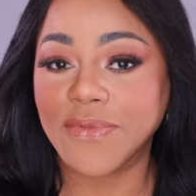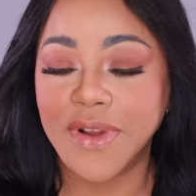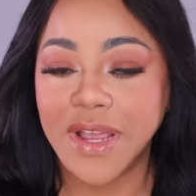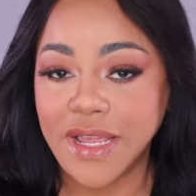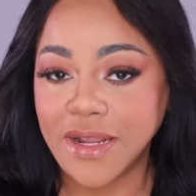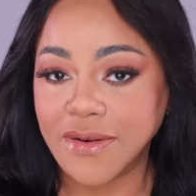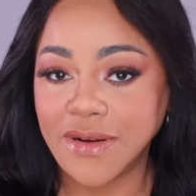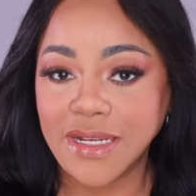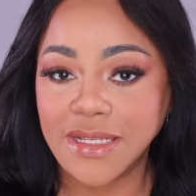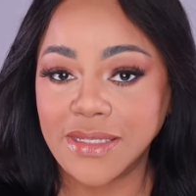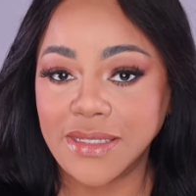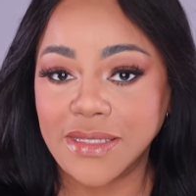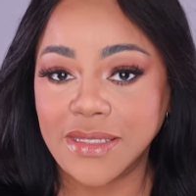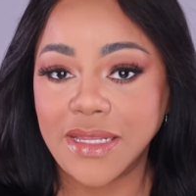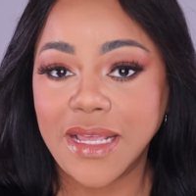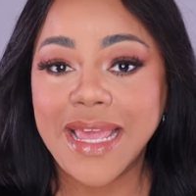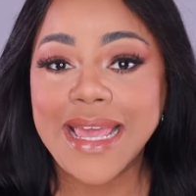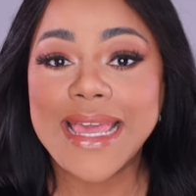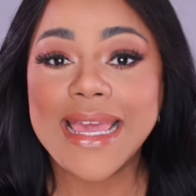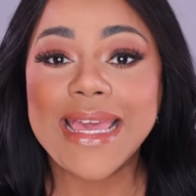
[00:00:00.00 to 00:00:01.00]

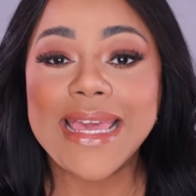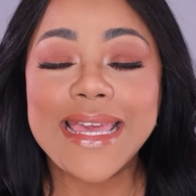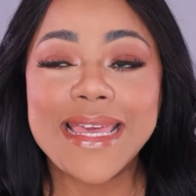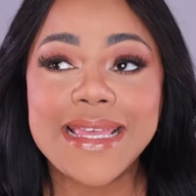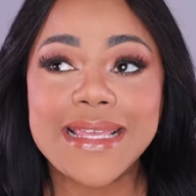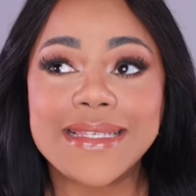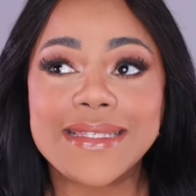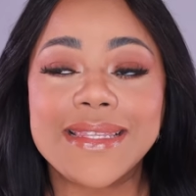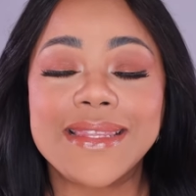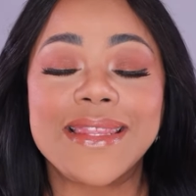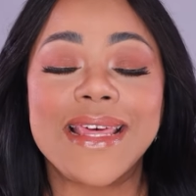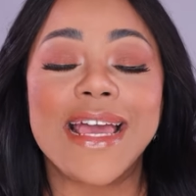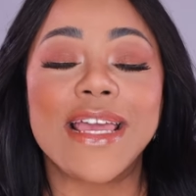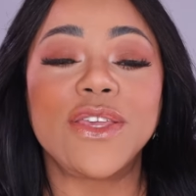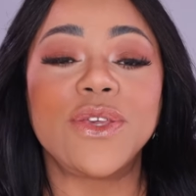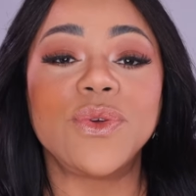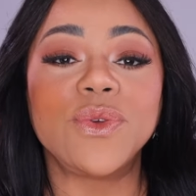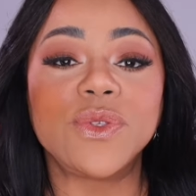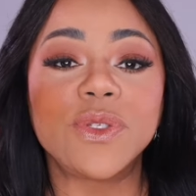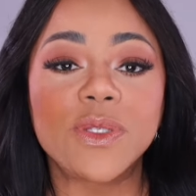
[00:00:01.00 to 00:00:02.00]
fragrance is
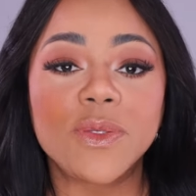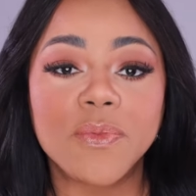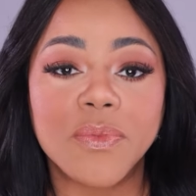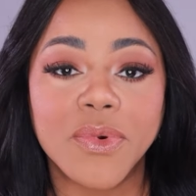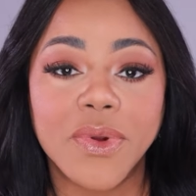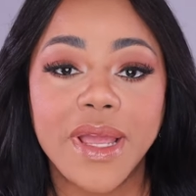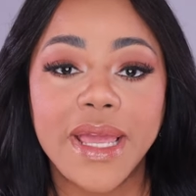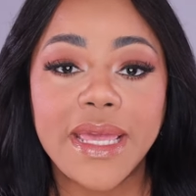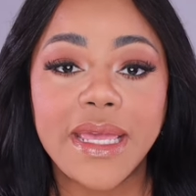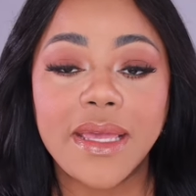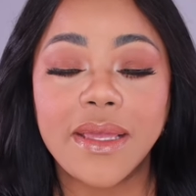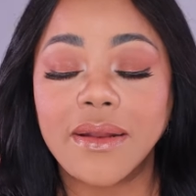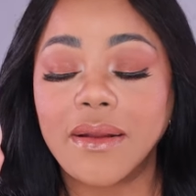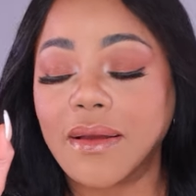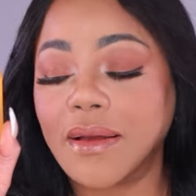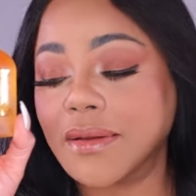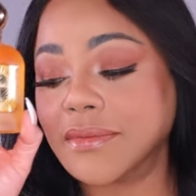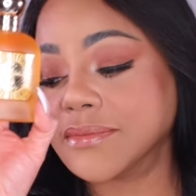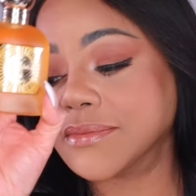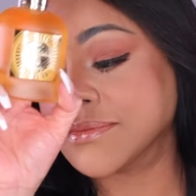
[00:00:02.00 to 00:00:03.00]
that you spray it